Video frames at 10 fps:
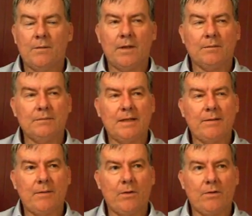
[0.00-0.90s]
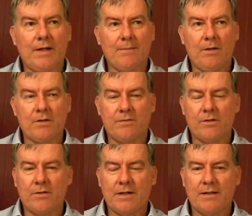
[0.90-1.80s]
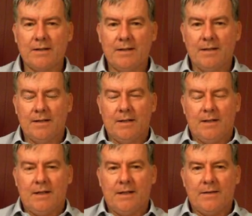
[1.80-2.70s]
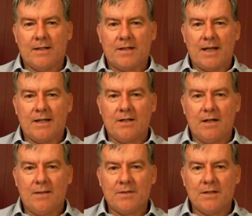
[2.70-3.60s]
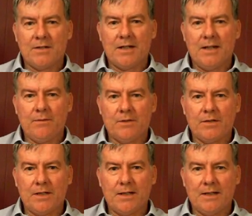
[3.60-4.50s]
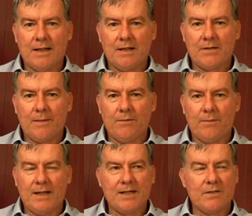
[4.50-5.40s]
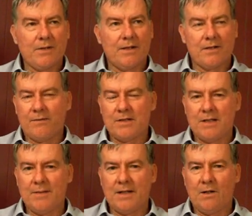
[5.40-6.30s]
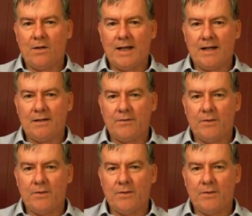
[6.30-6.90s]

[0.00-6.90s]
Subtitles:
Well, anyone wandering up Oxford Street in these sad times in Sydney would see a large number of places where there's obviously been a lockout.